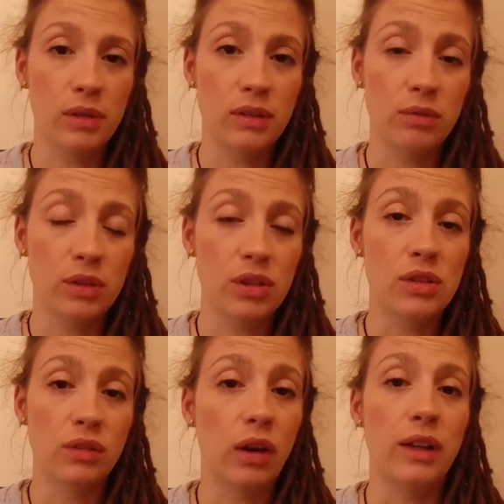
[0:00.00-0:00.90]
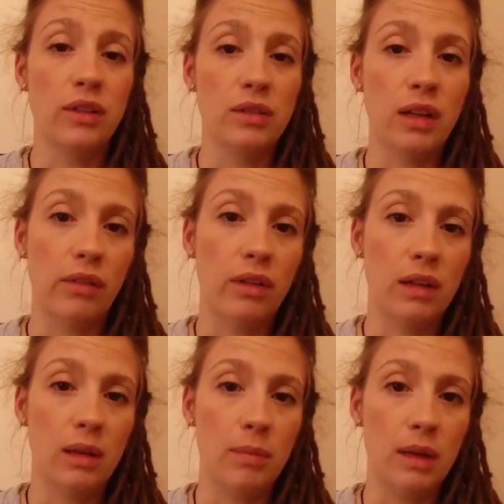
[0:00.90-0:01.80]
it was just going to
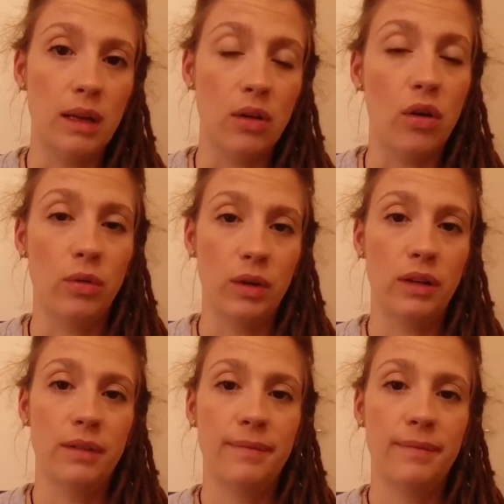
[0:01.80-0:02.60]
definitely be hard work.